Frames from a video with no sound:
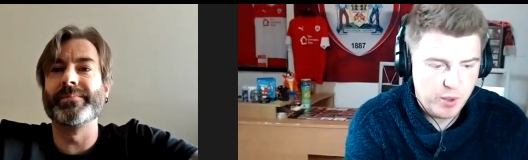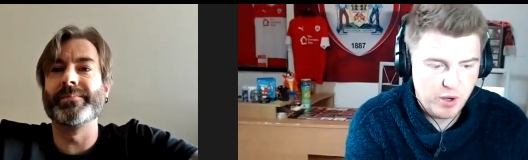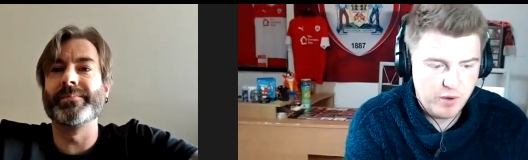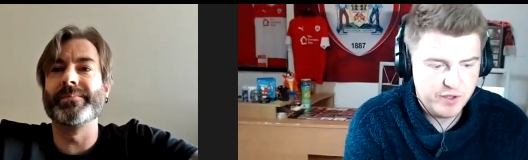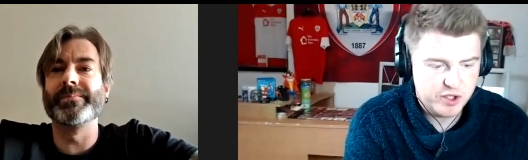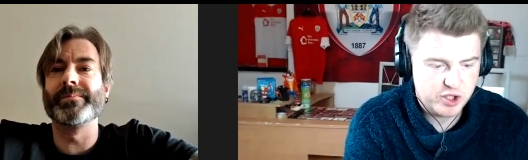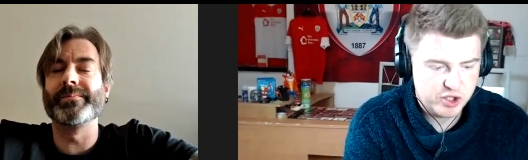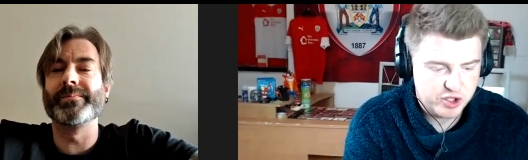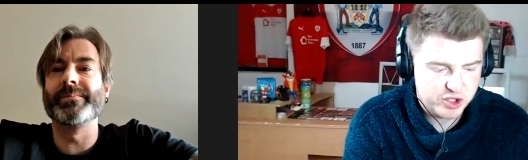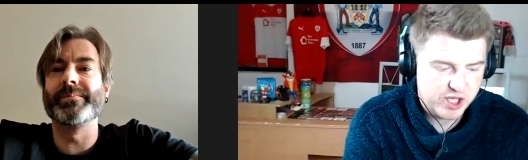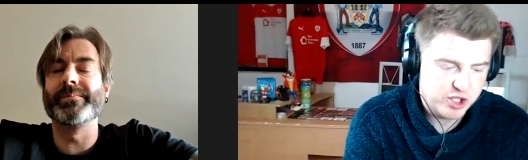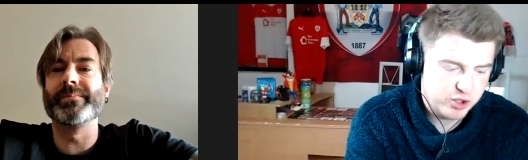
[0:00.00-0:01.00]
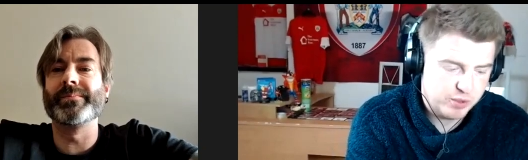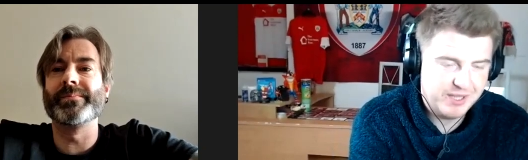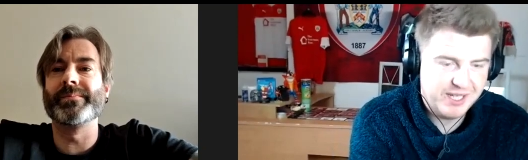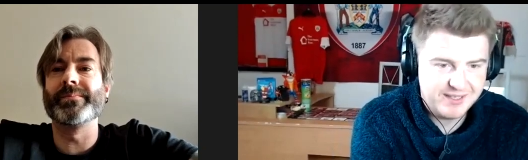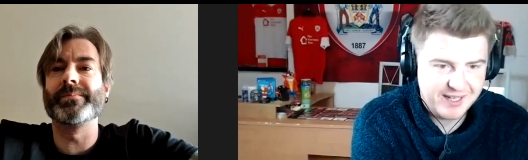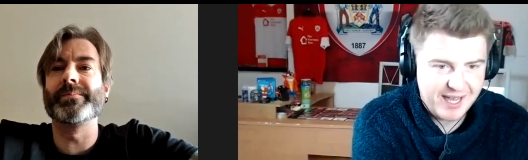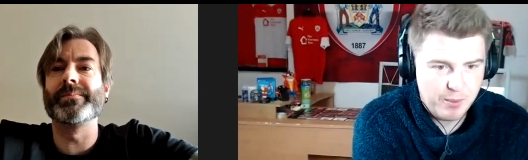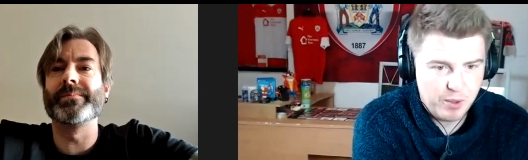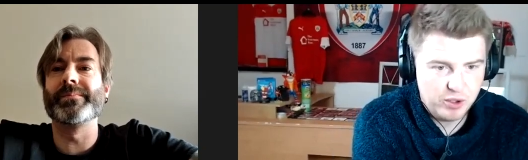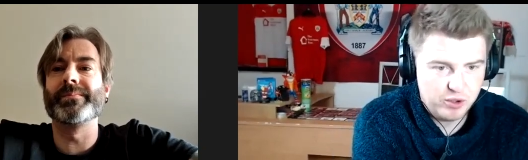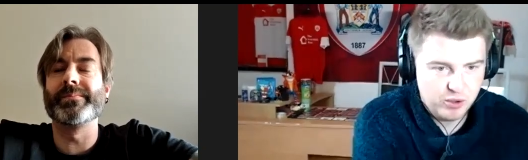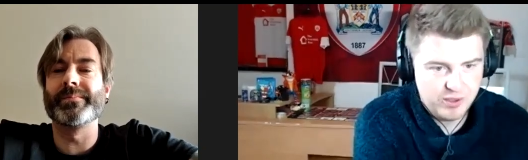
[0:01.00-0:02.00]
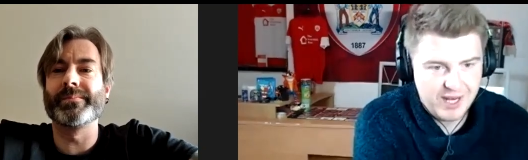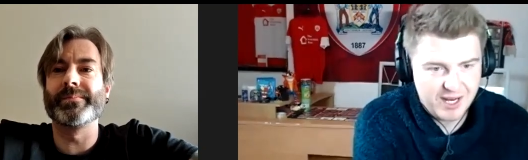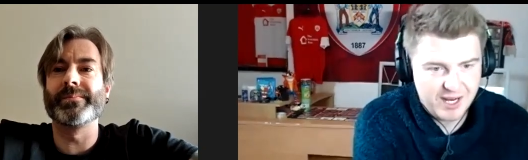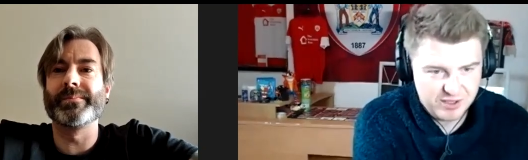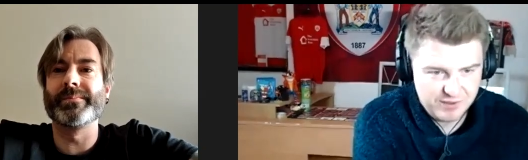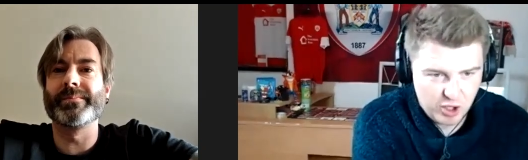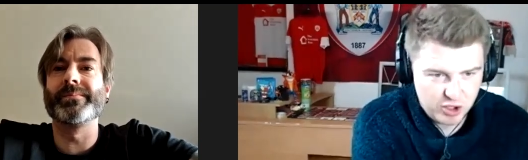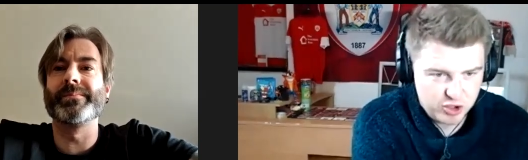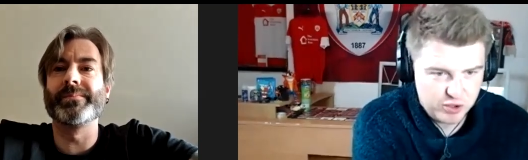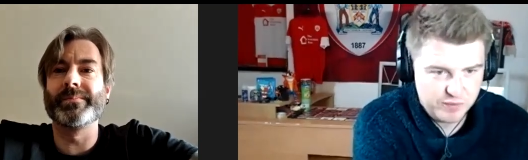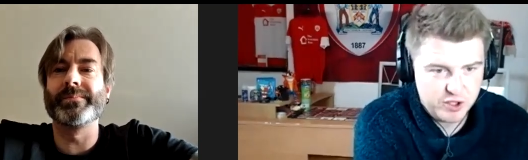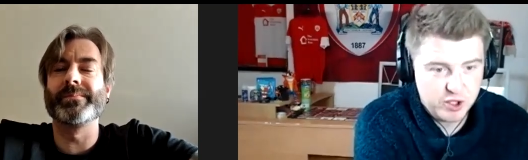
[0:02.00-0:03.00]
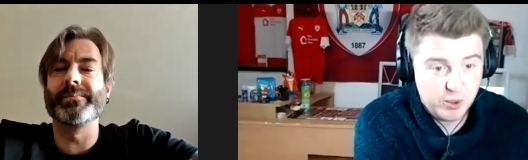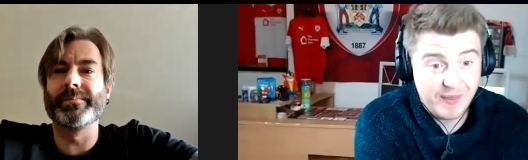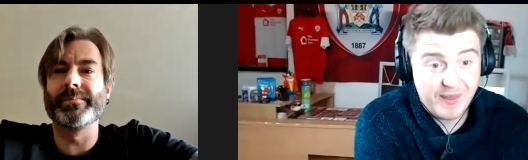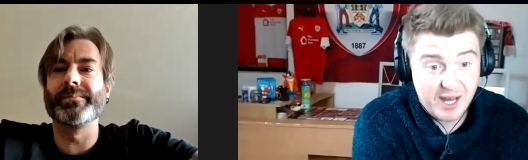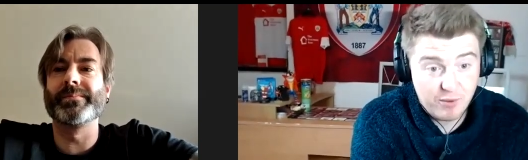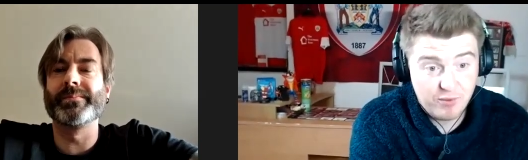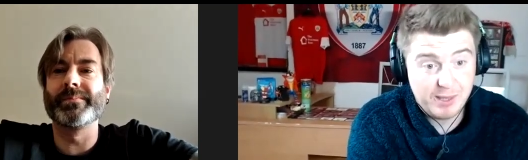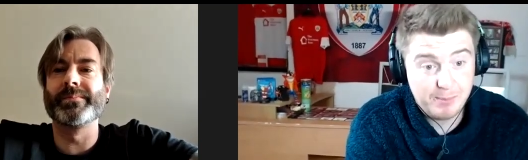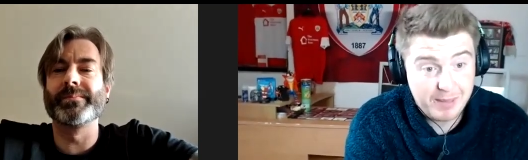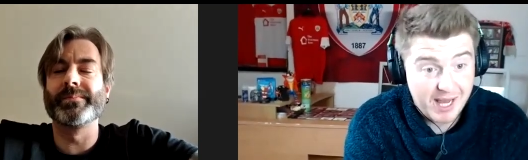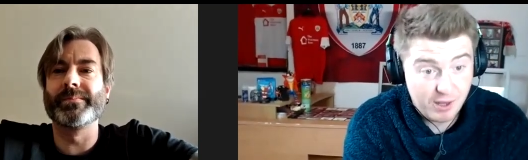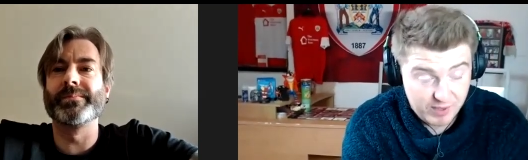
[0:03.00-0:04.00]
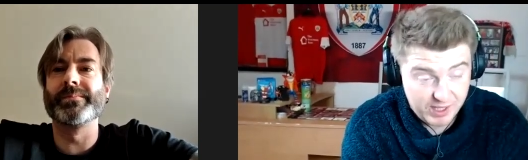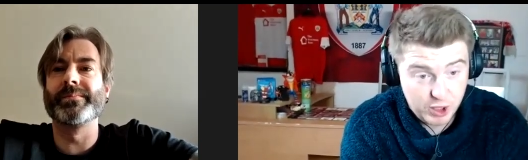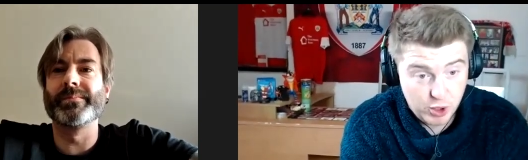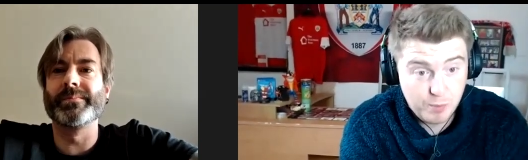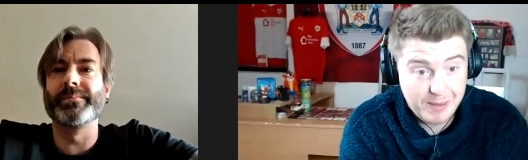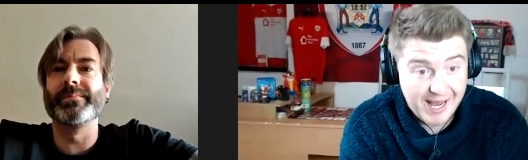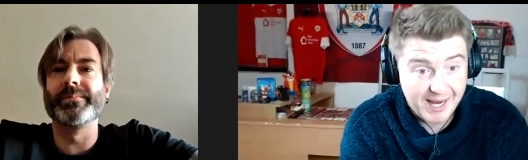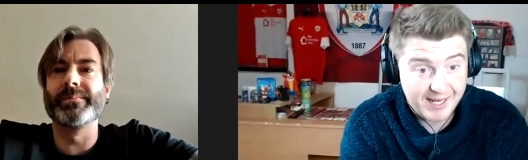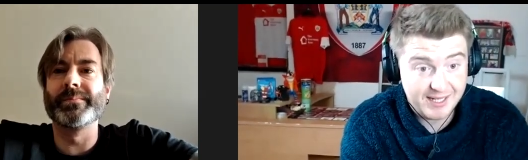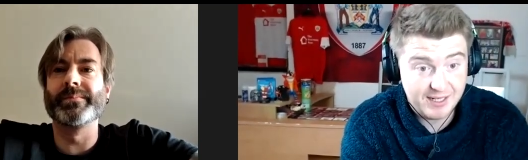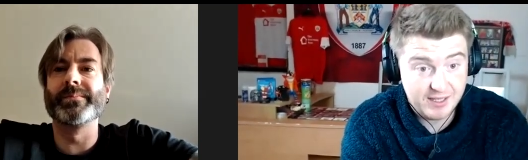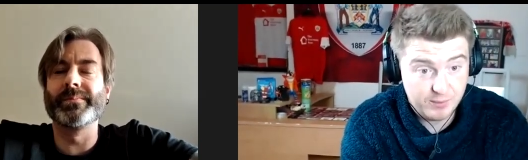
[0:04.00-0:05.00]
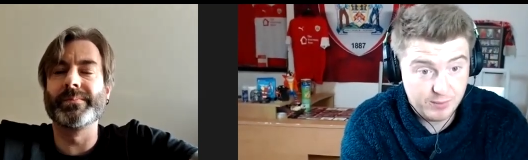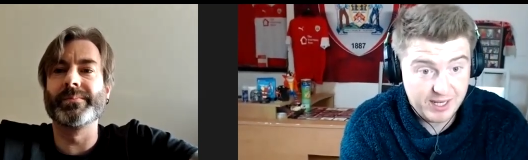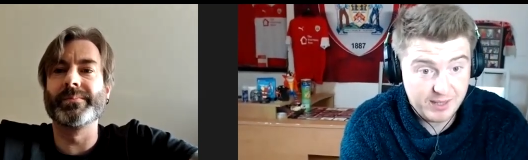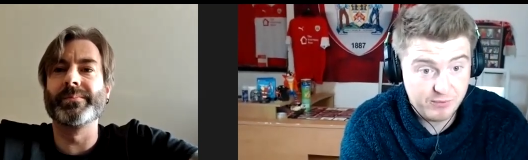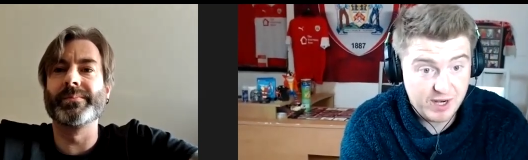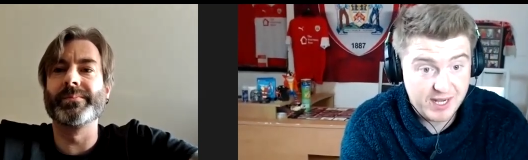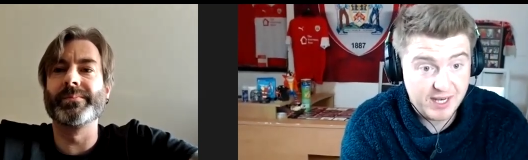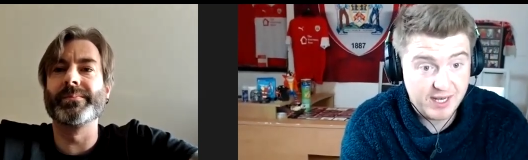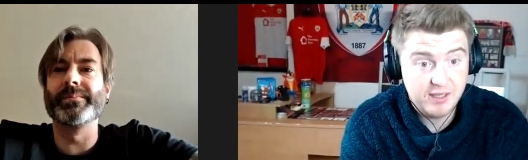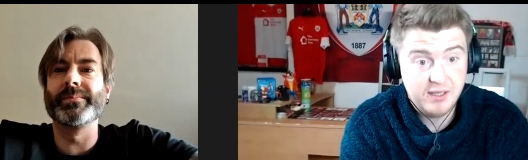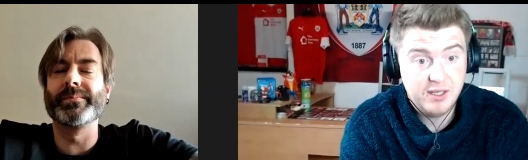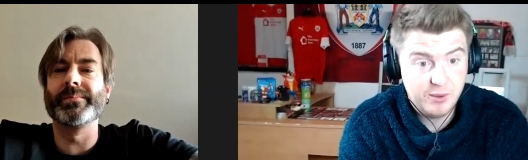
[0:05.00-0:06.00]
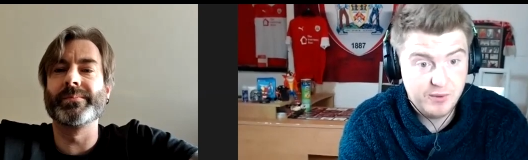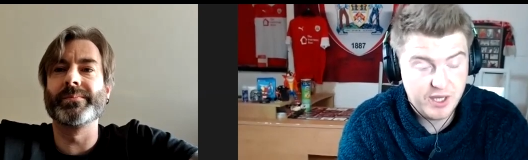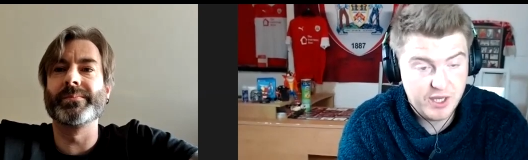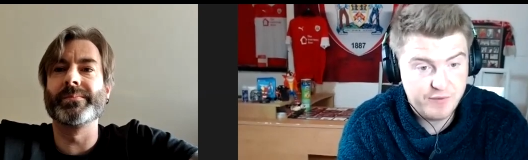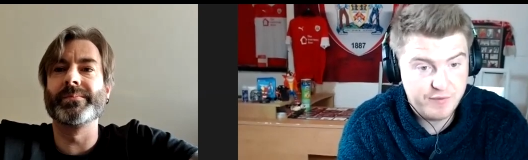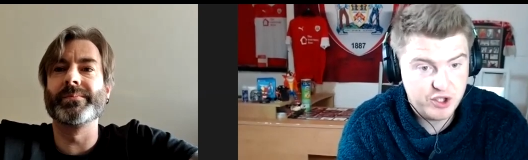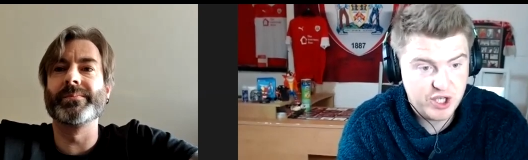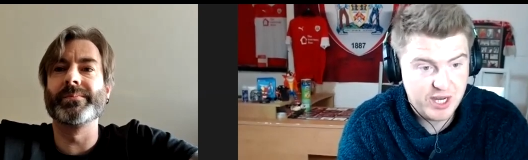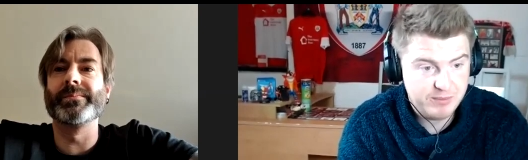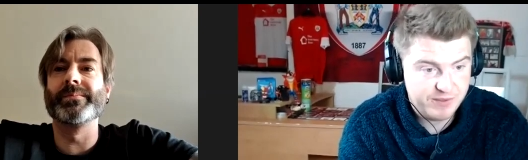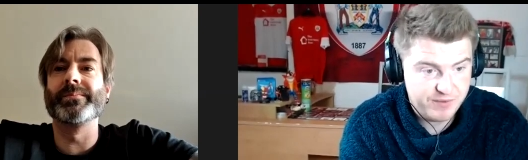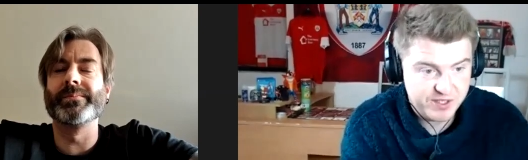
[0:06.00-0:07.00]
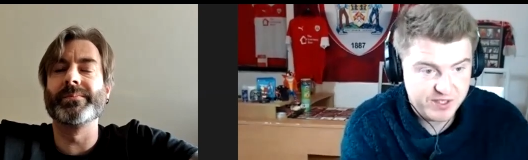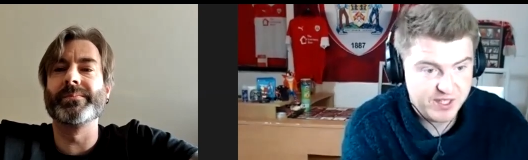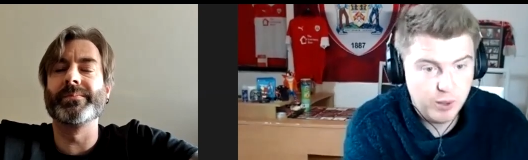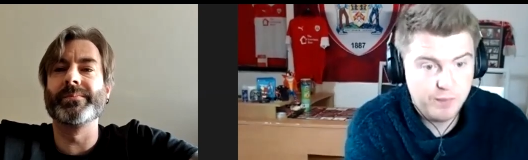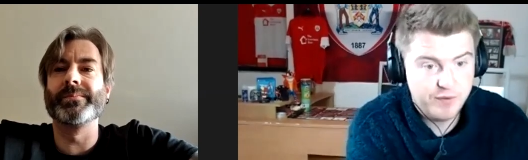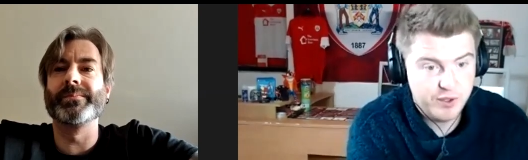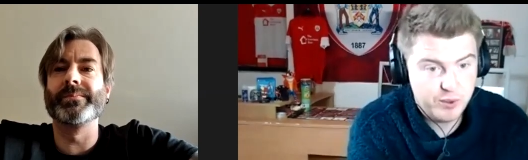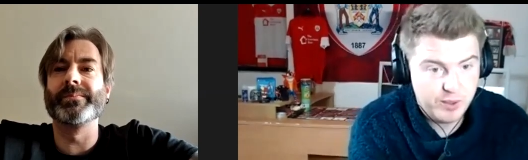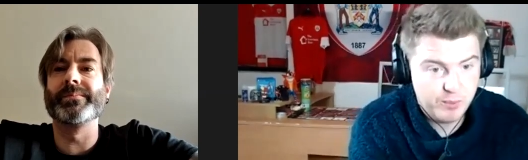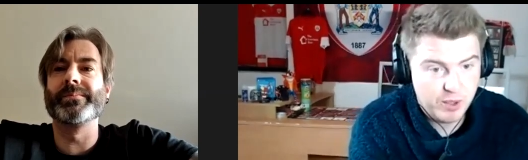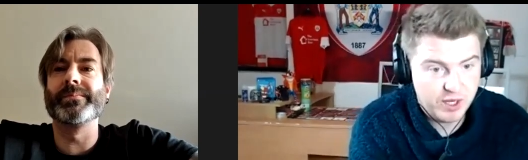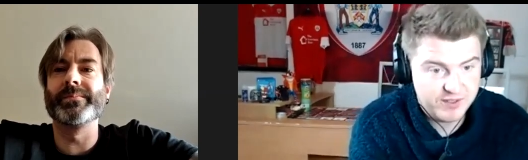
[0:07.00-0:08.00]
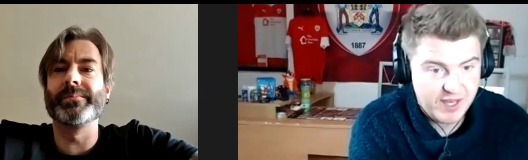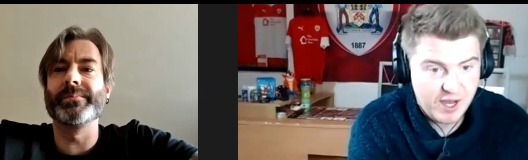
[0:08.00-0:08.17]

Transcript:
Speaker 1: others because uh, some need to get one done now because they've got stuff to do, and then I'll ring back. I'll ring you back in you know, when I'm ready uh, for James if he's still up for doing one. Is that